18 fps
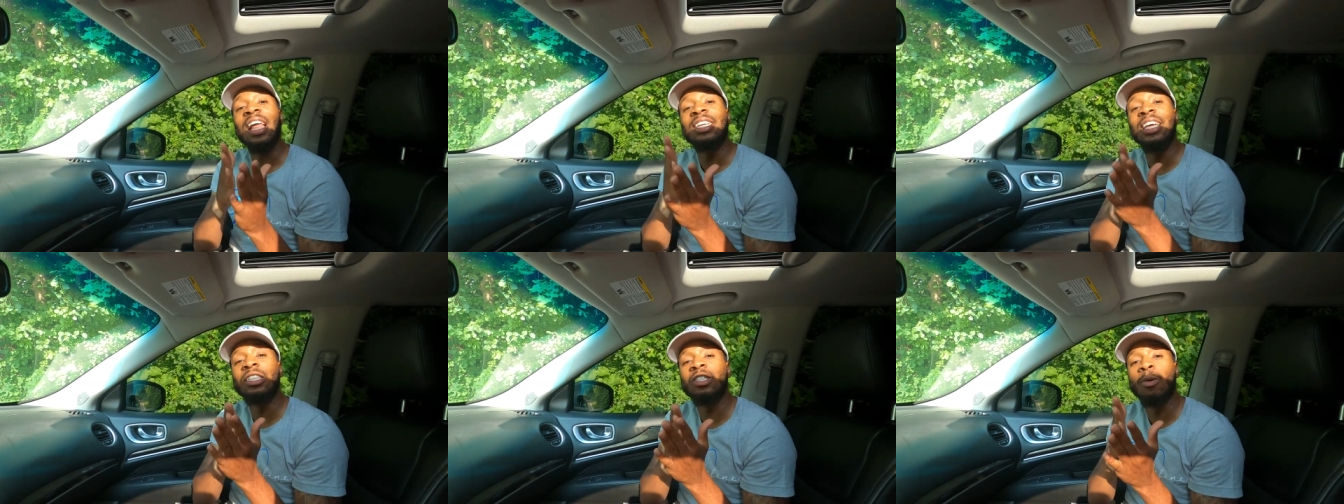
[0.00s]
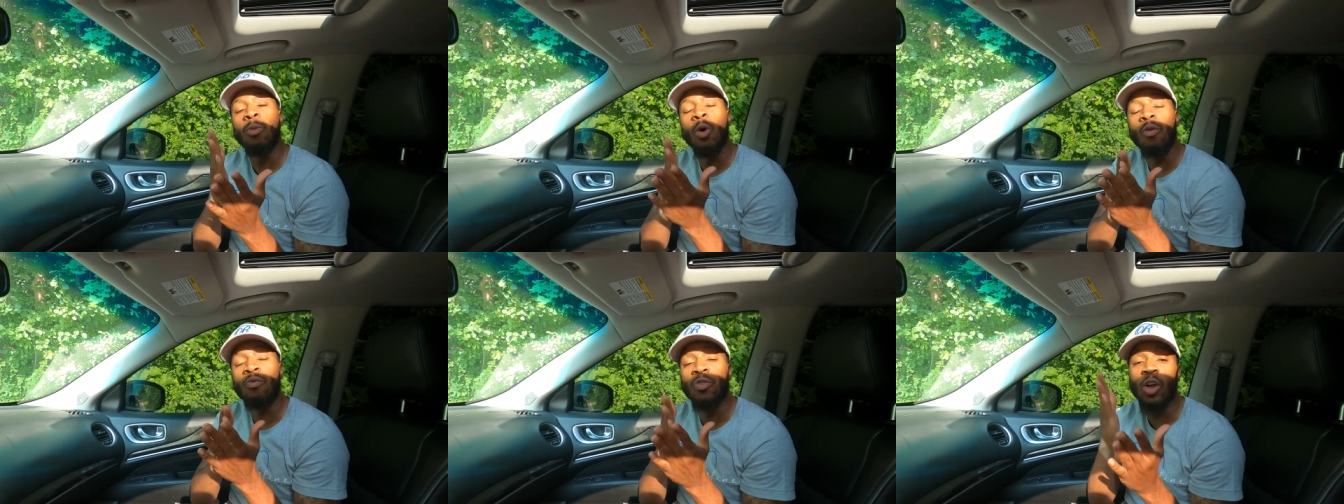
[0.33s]
I need
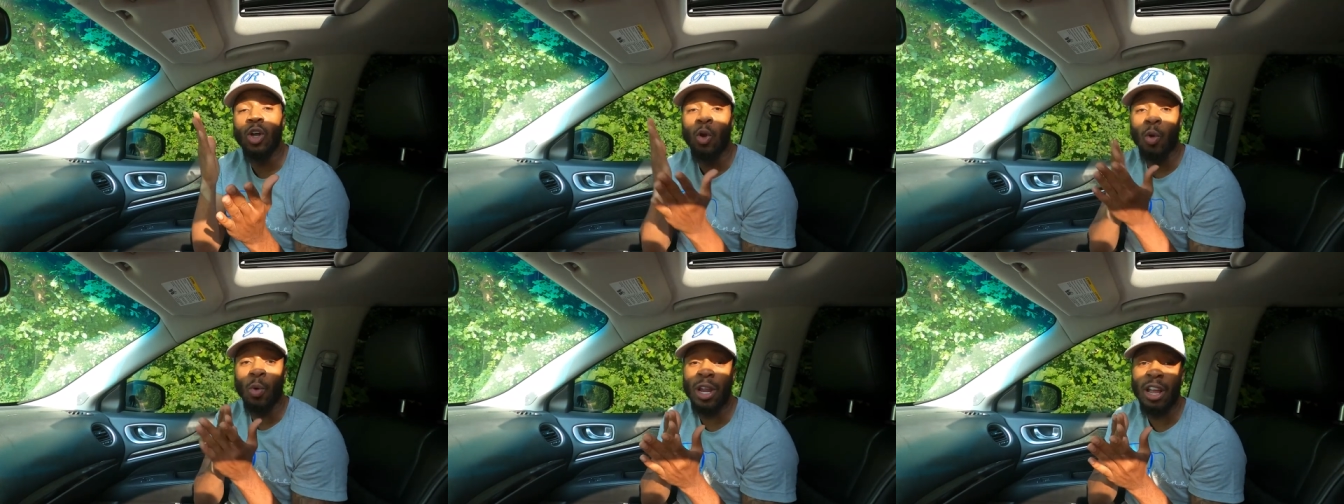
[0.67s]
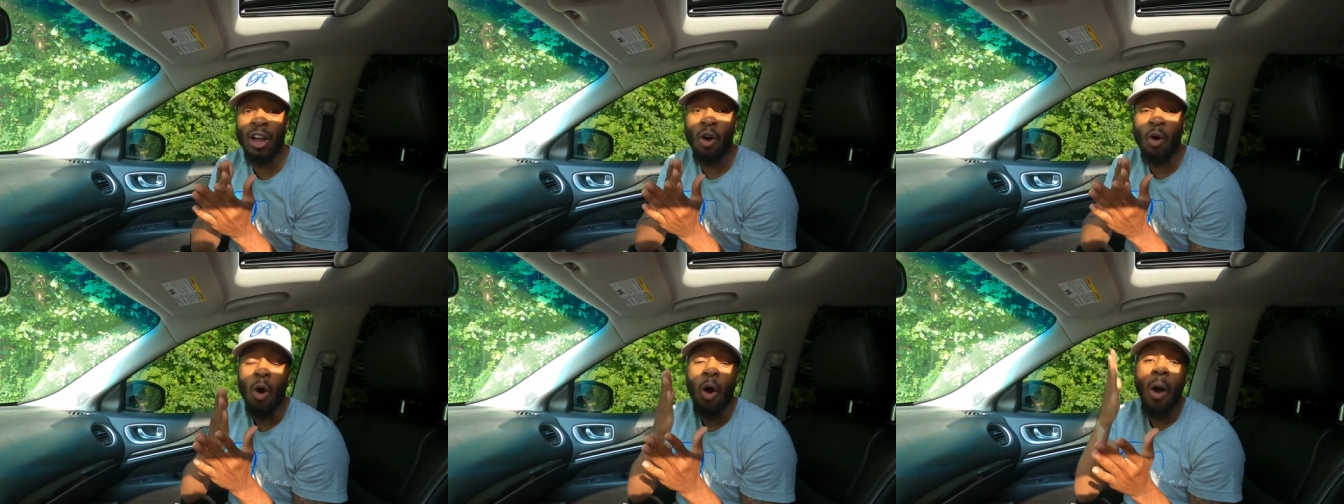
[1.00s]
to move the
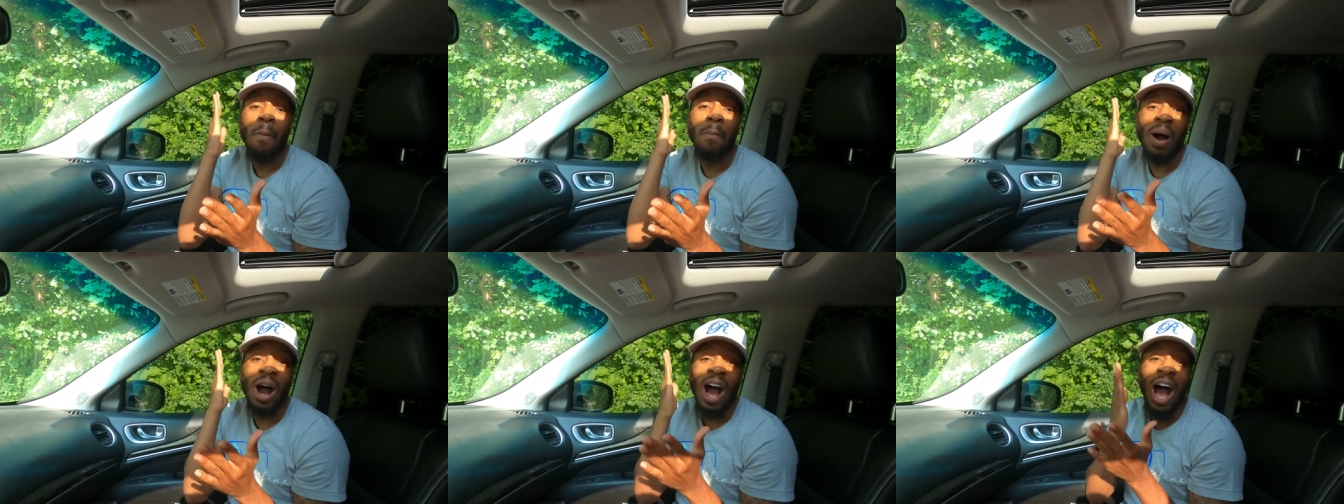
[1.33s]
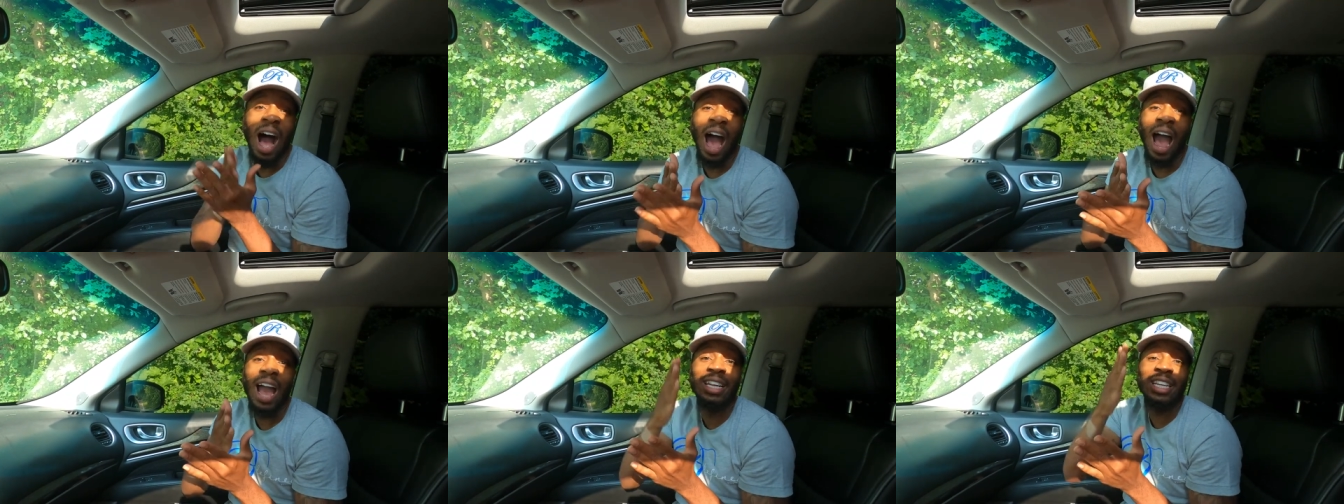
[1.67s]
grill
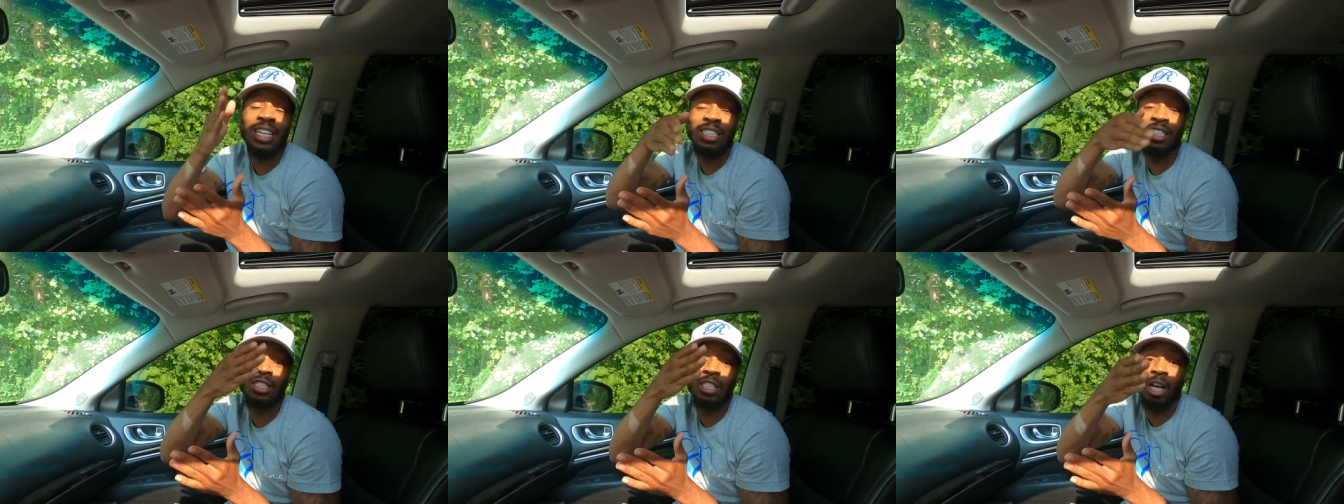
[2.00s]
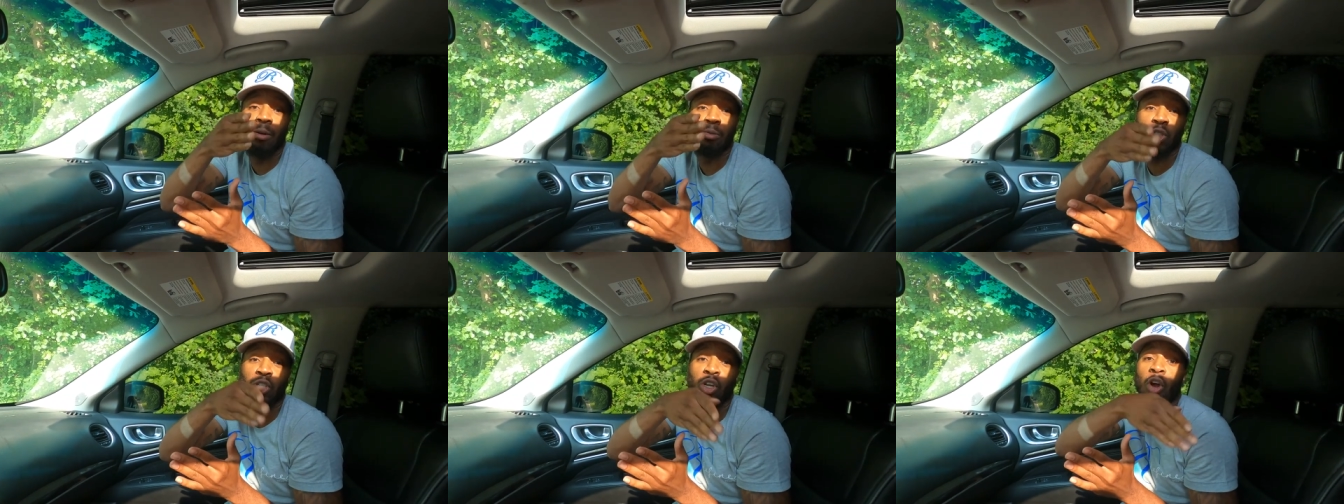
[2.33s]
behind this
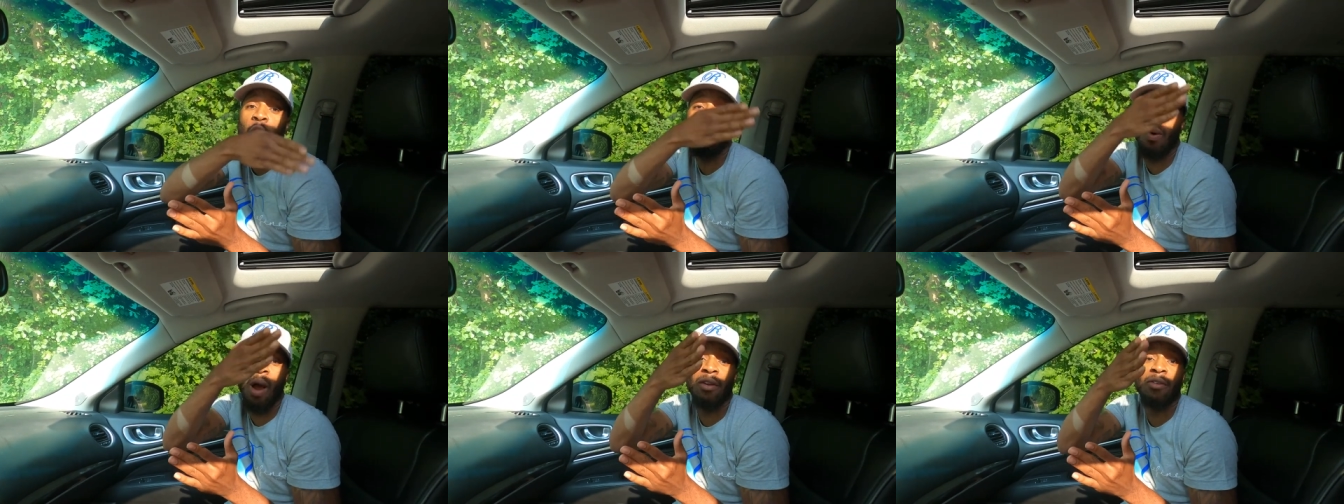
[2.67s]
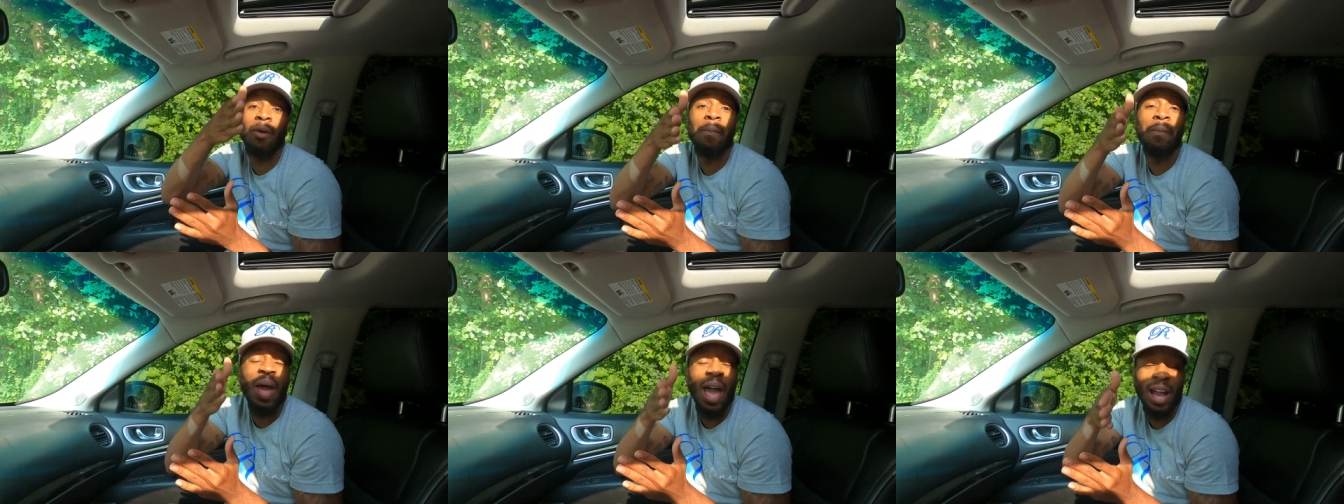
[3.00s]
dumpster
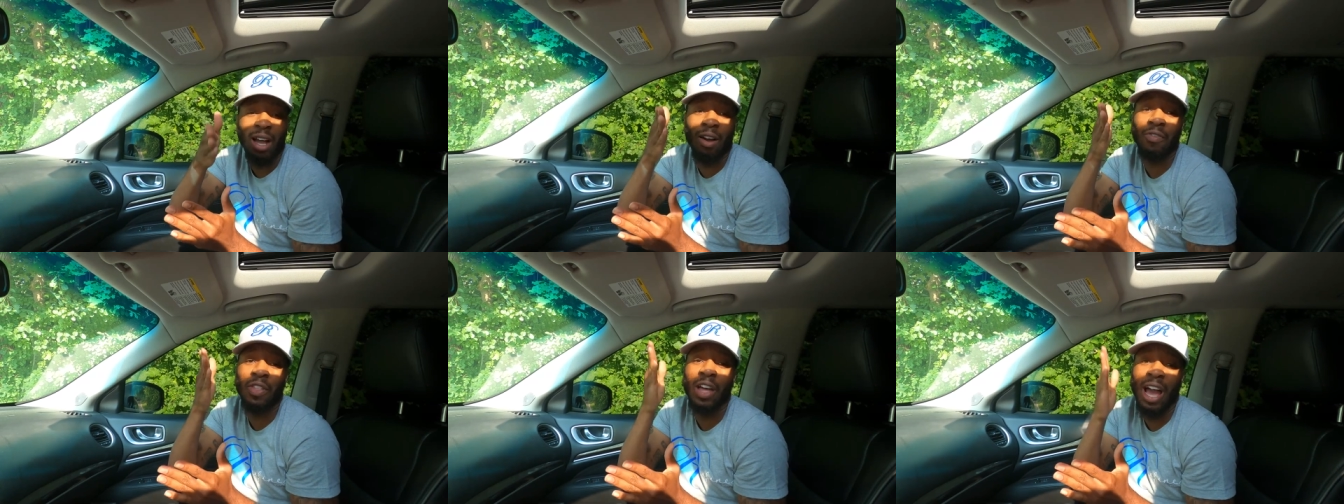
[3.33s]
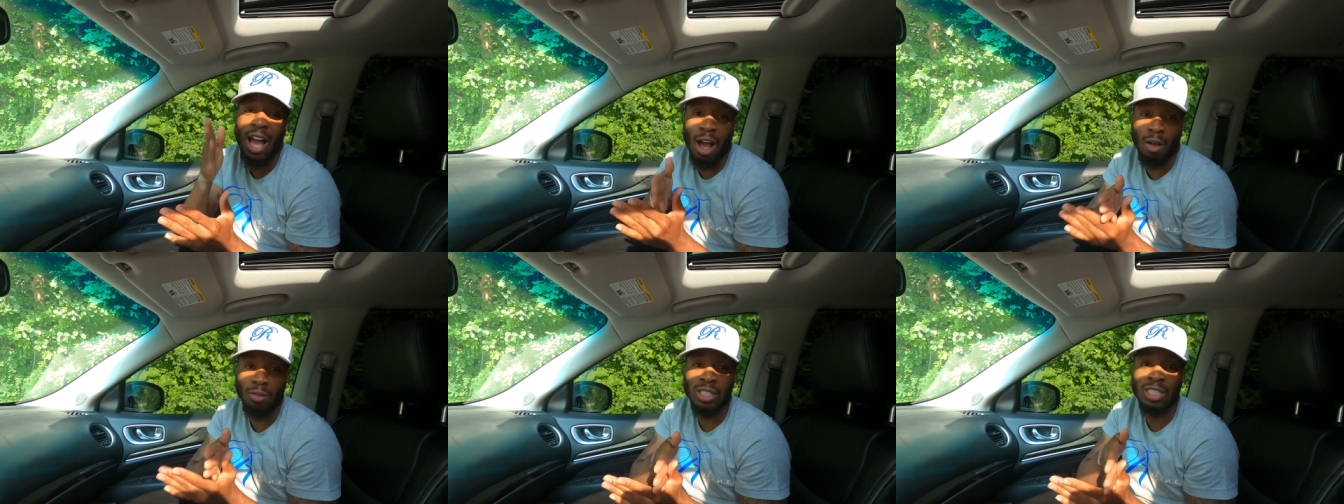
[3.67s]
around the back of the
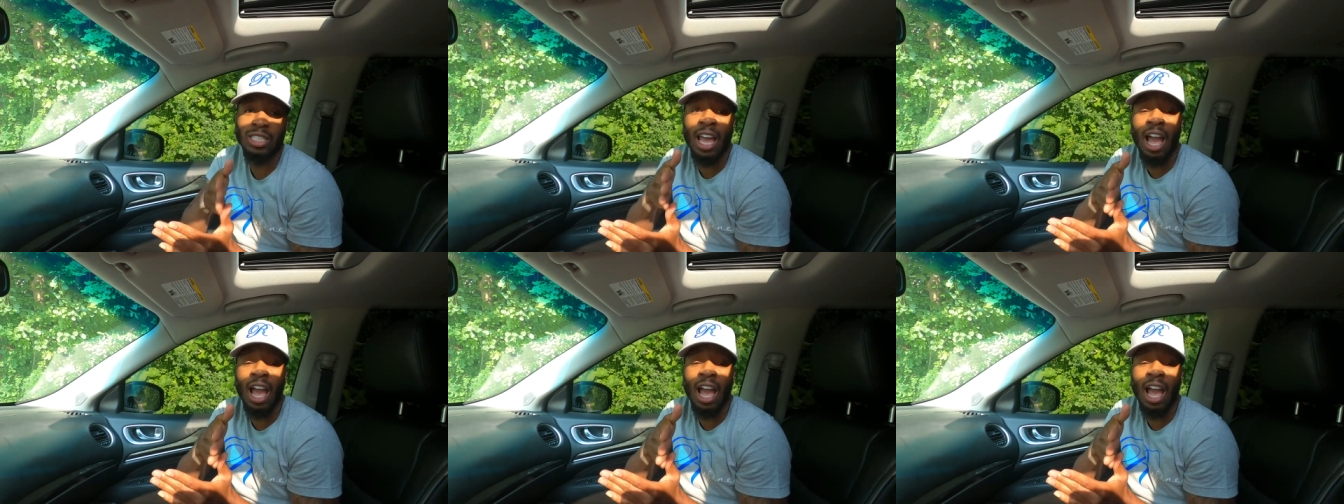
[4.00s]
house.